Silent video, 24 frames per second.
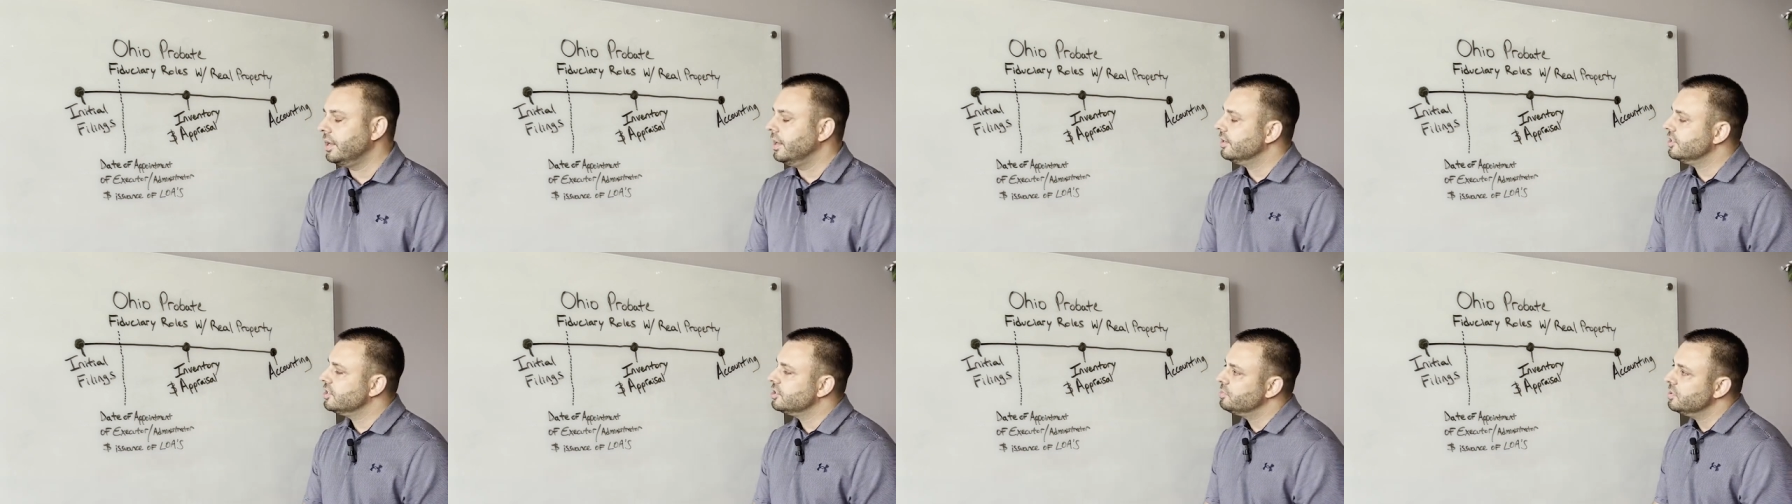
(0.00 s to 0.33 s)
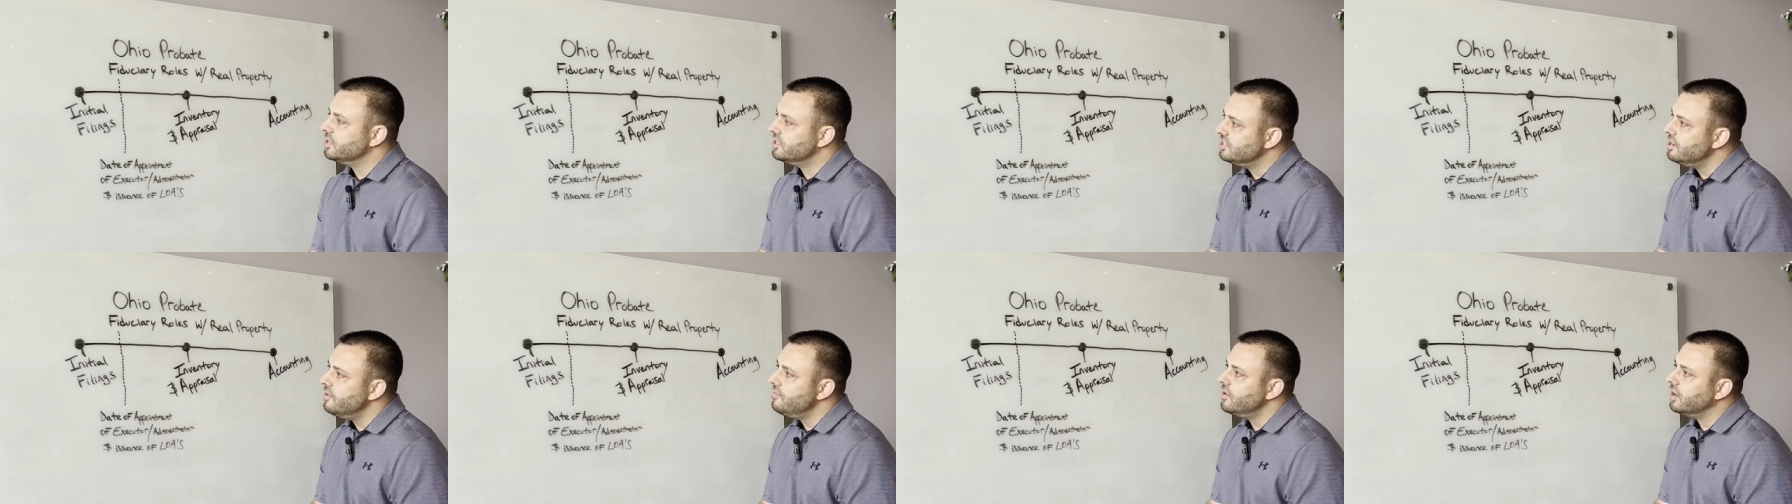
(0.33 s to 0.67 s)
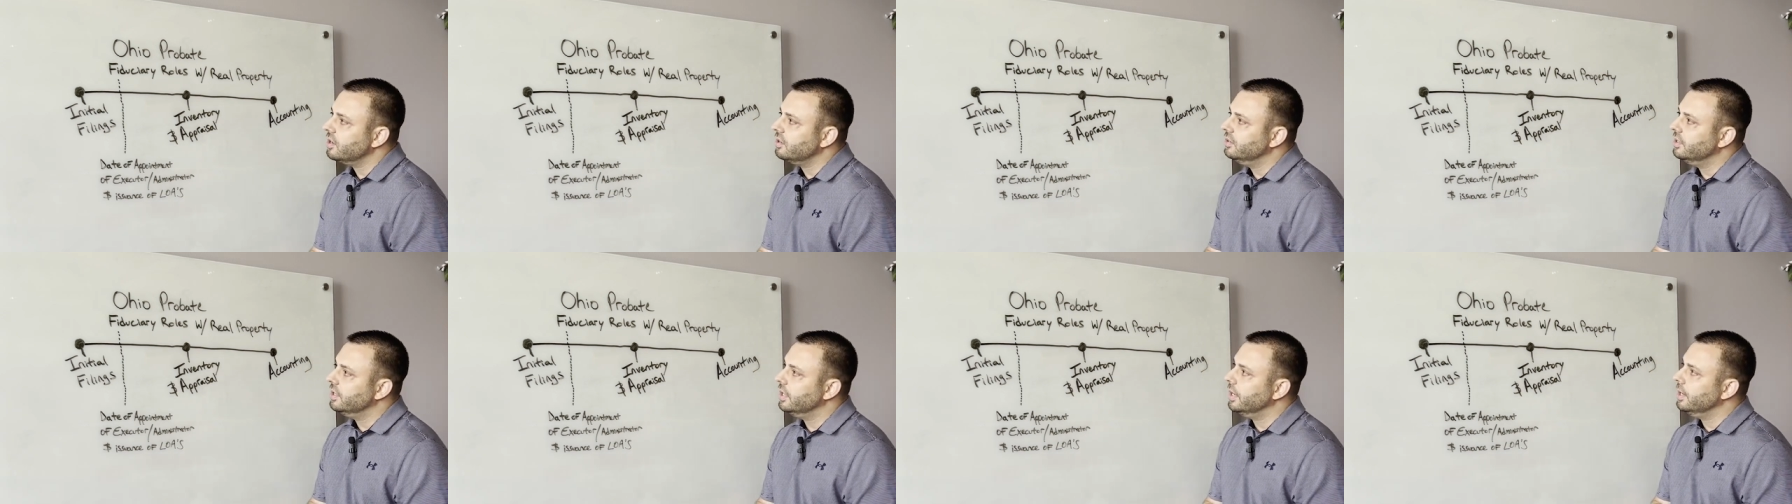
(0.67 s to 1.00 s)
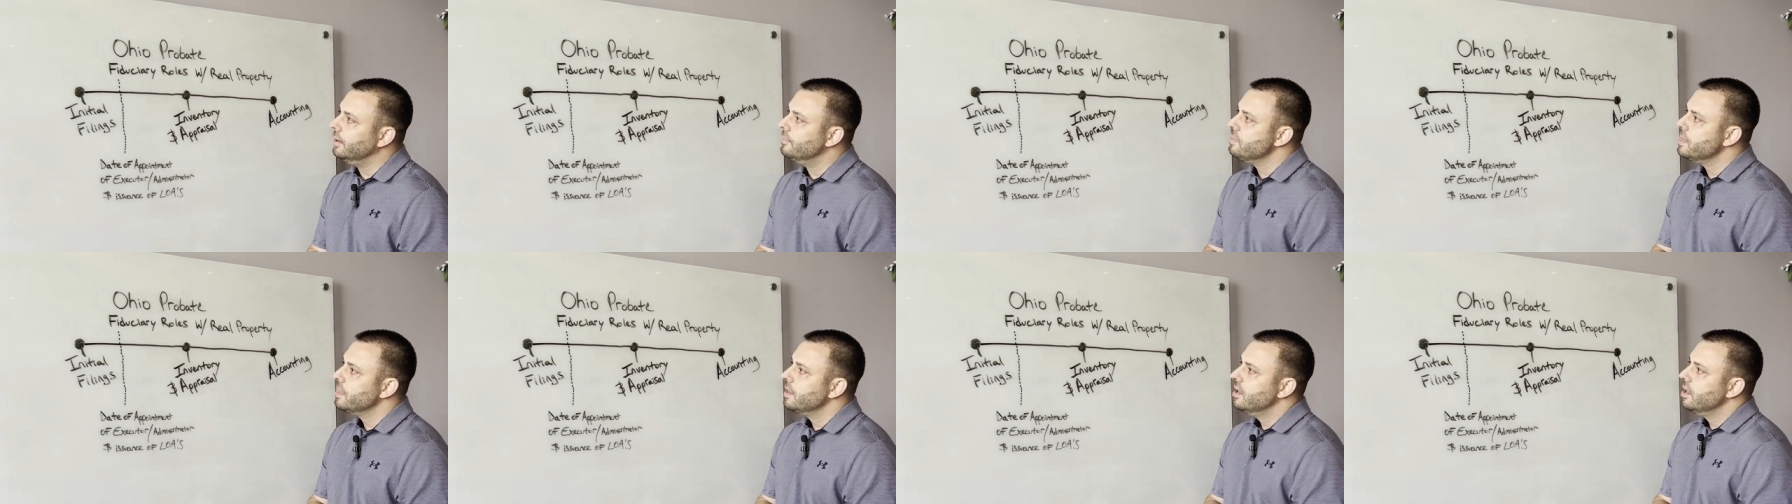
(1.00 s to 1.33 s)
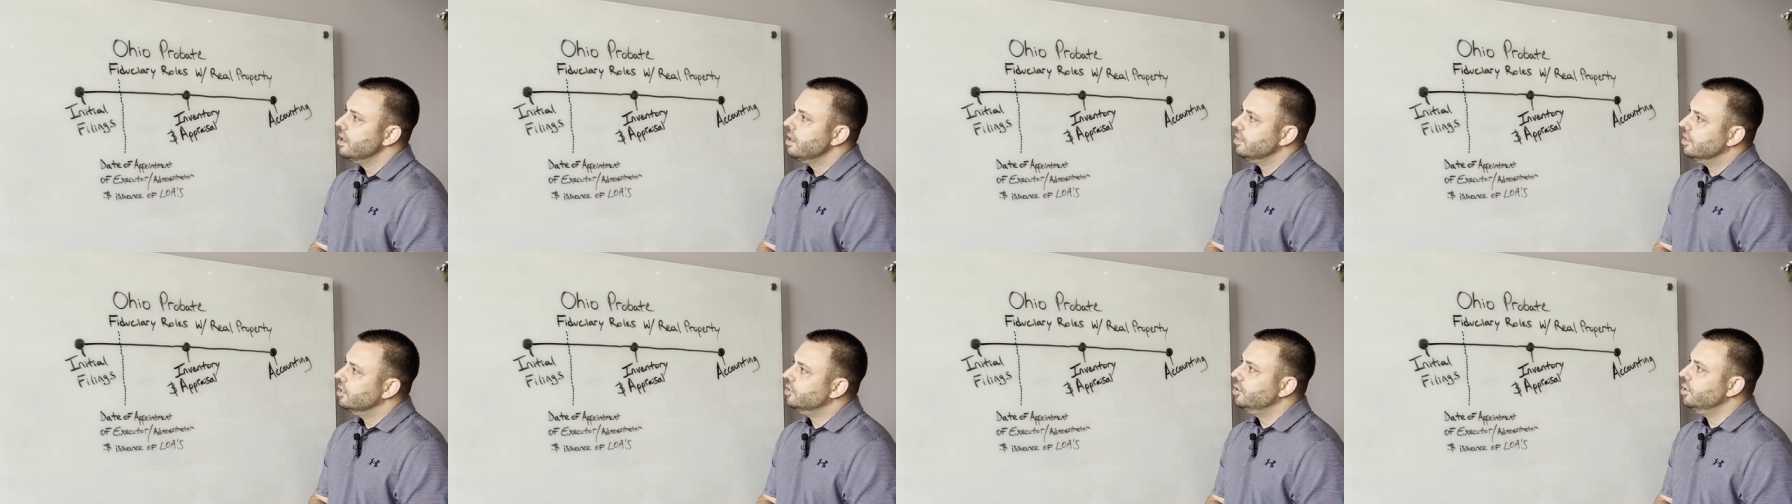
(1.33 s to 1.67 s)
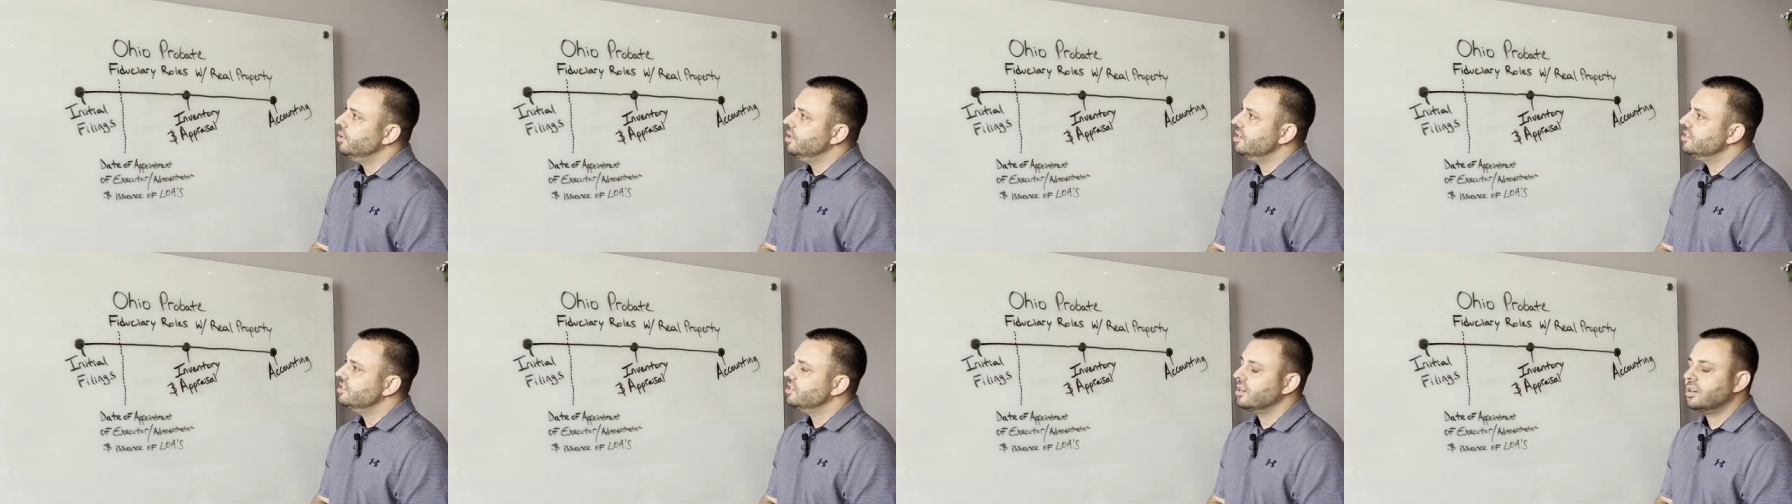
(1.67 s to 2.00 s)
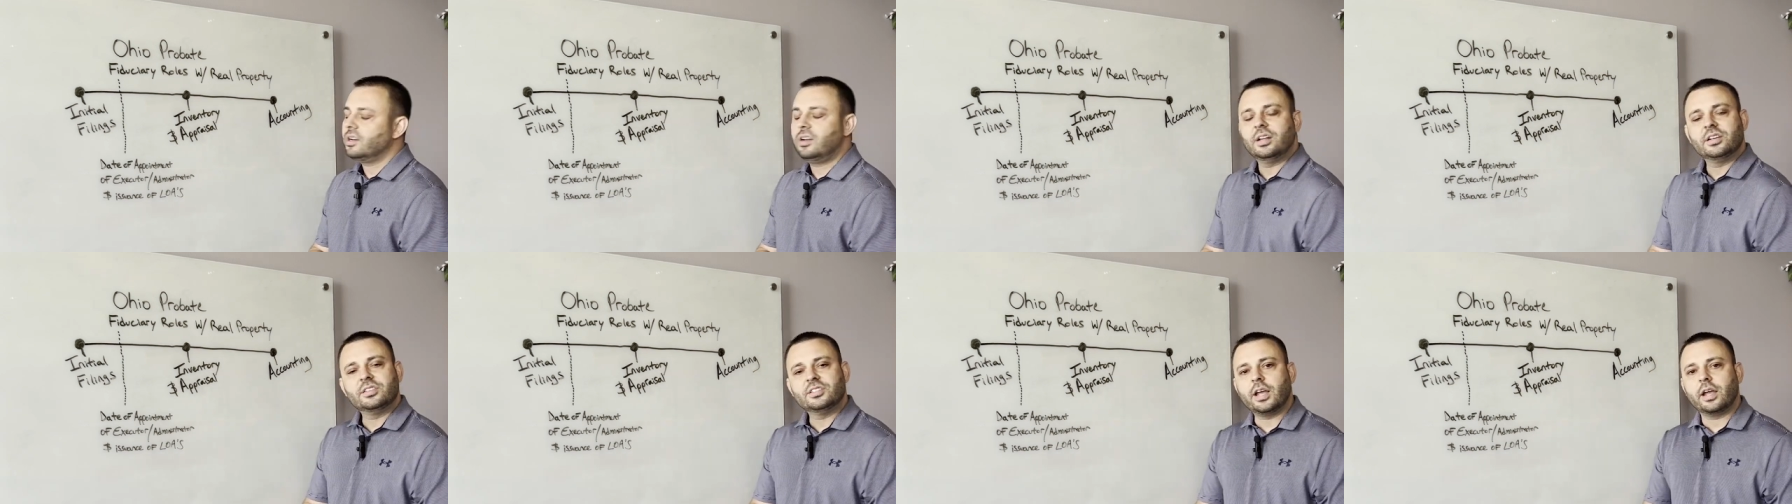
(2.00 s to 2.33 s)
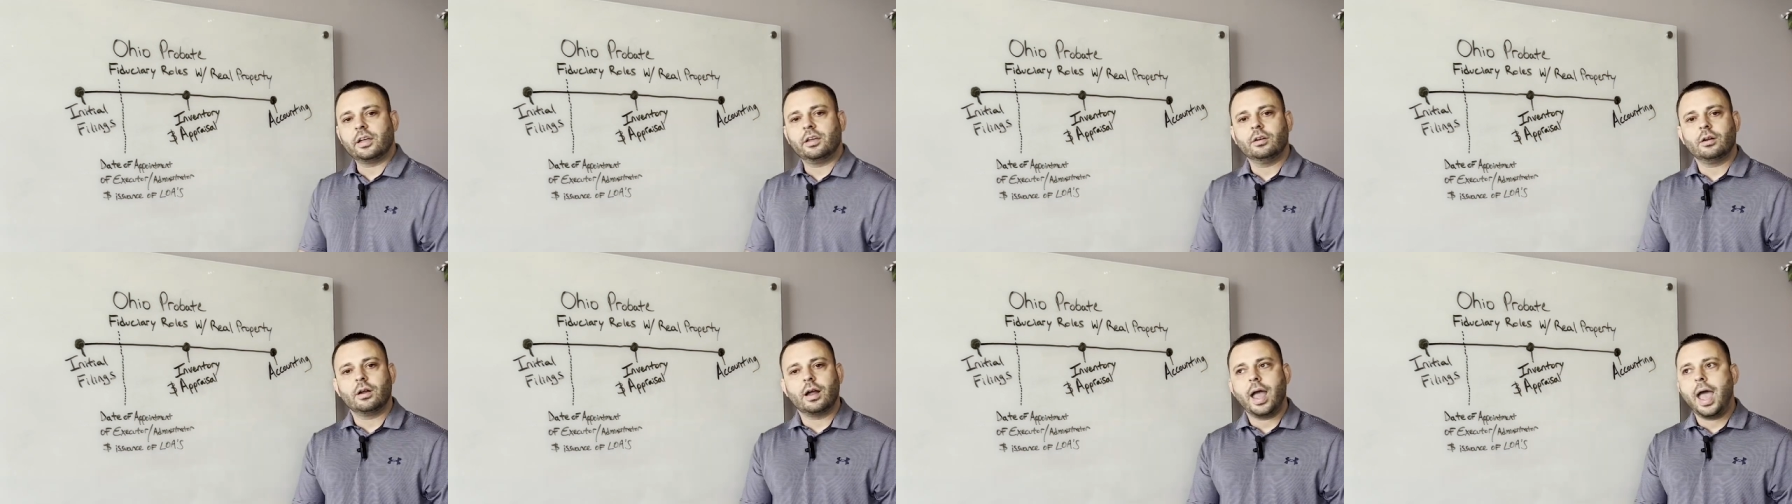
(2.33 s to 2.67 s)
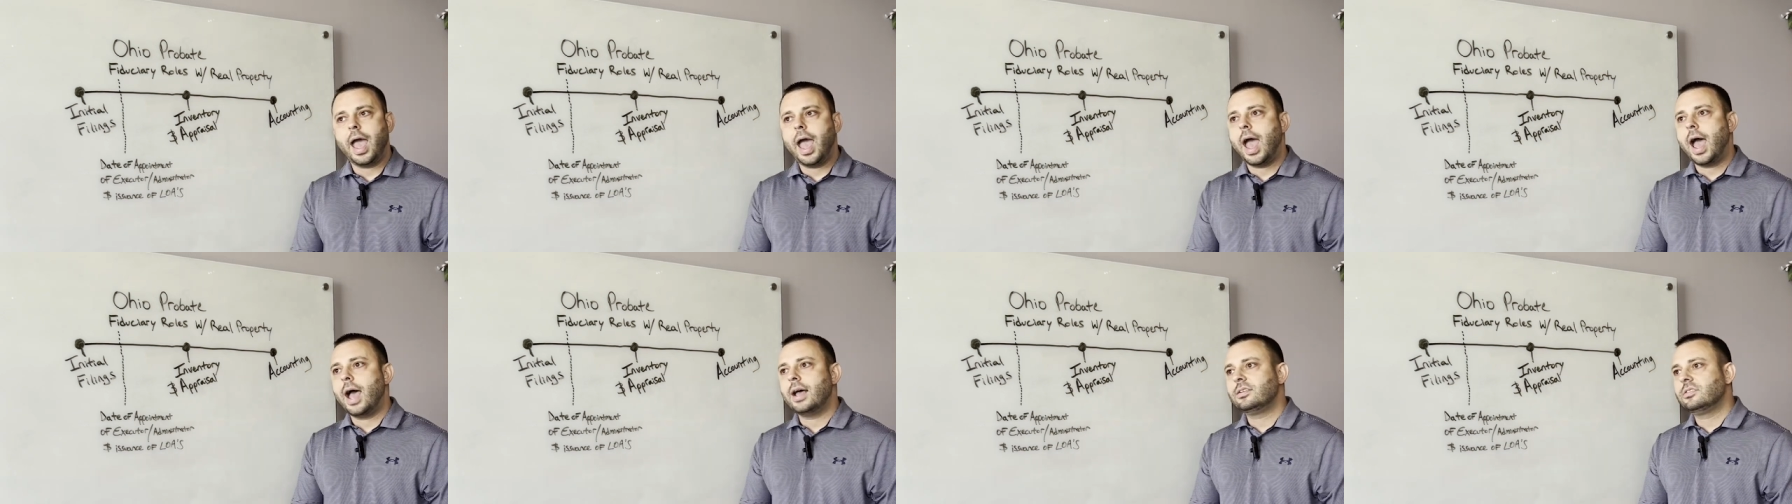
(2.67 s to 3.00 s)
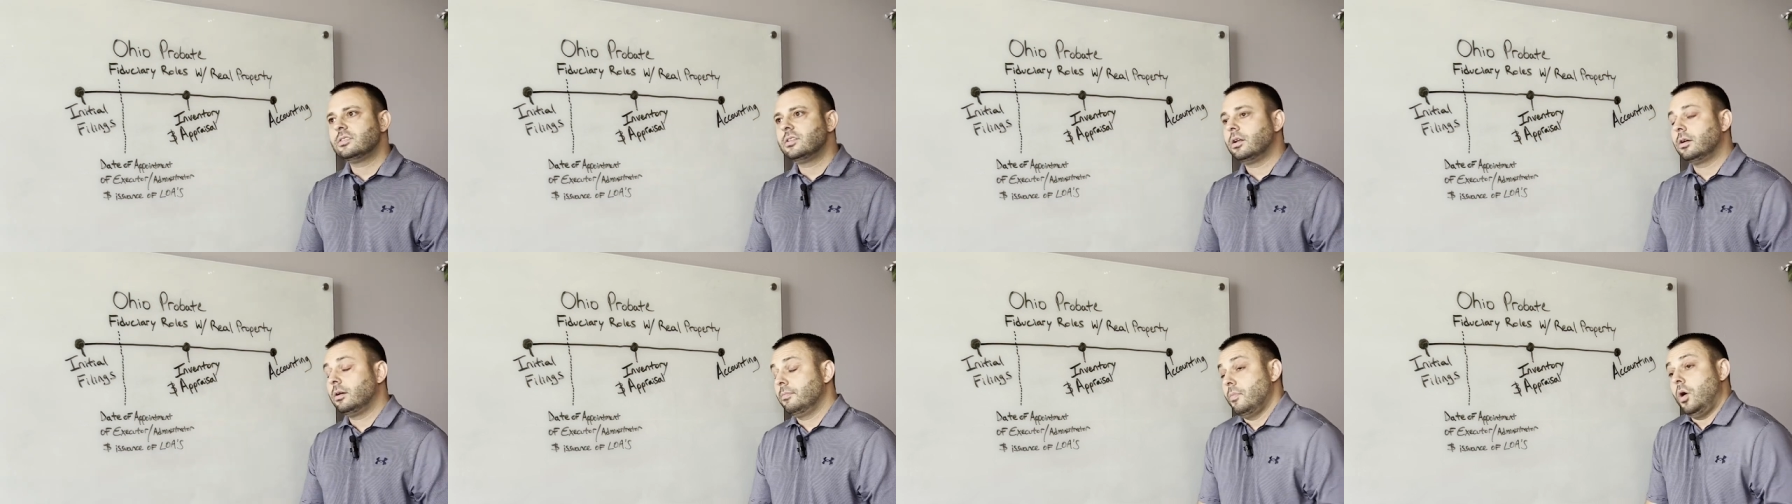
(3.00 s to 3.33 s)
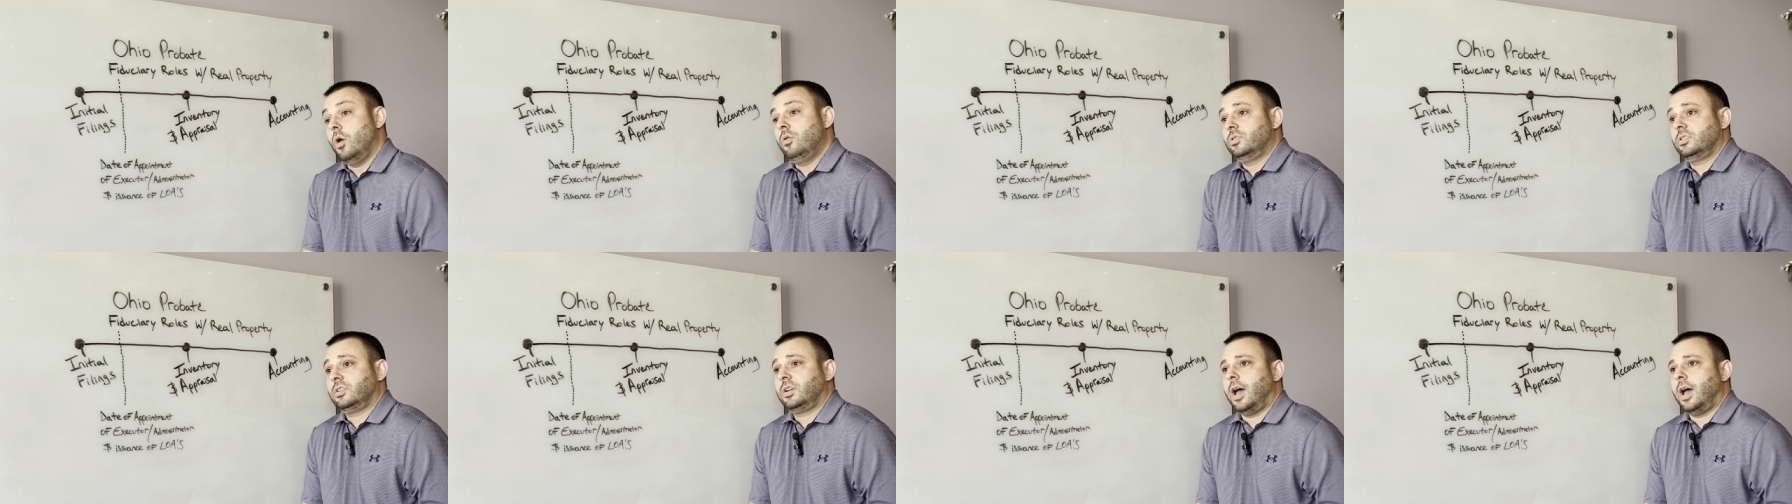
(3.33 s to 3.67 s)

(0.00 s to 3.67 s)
And specifically, the duties that an executor has that are most